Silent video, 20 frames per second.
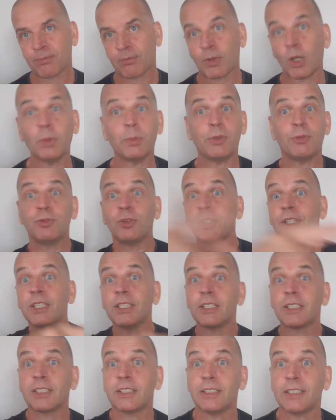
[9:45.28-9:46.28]
And before you
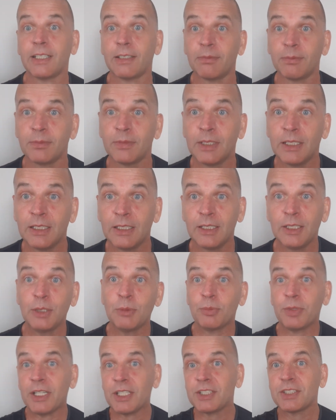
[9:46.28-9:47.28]
look it up,
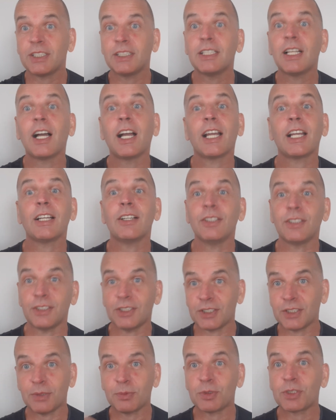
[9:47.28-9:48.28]
press the like and
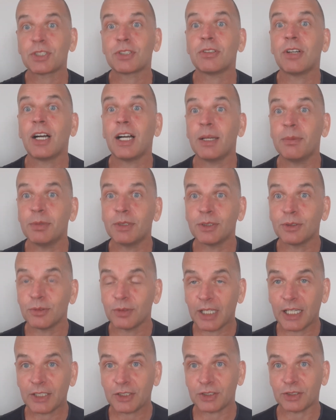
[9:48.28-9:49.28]
subscribe and all
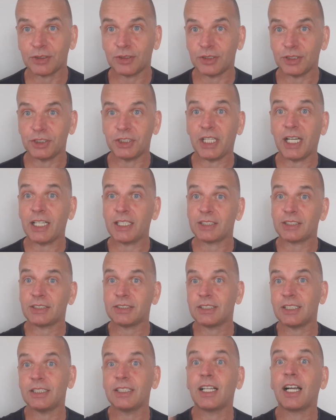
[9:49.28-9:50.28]
that sort of jazz.
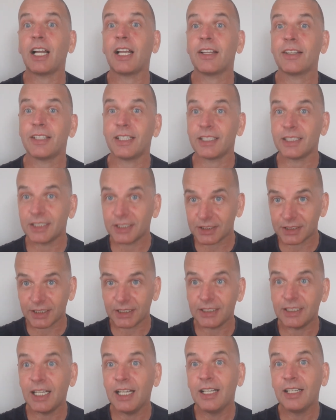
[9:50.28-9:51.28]
The like thing is
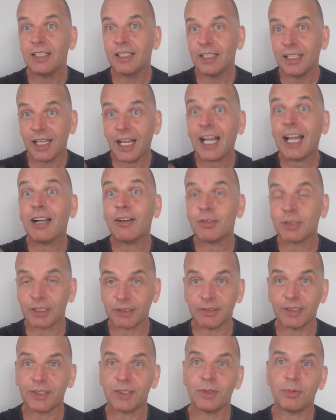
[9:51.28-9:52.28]
the
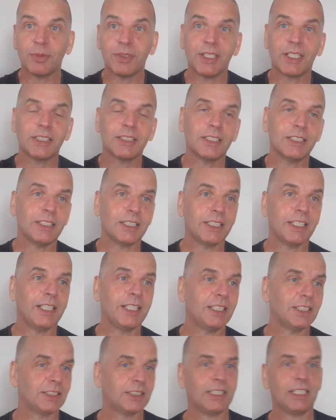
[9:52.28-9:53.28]
algorithm thing that the
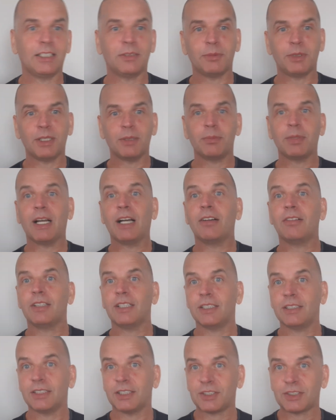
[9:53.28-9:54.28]
geeks tell me about,
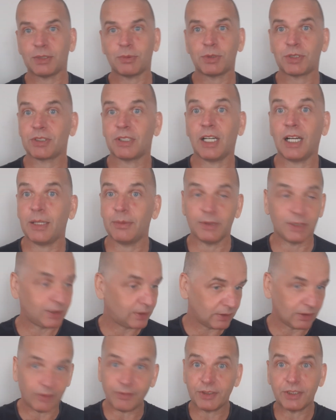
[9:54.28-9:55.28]
and the subscribers
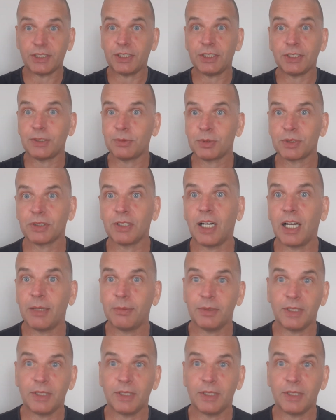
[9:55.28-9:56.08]
obviously subscribe.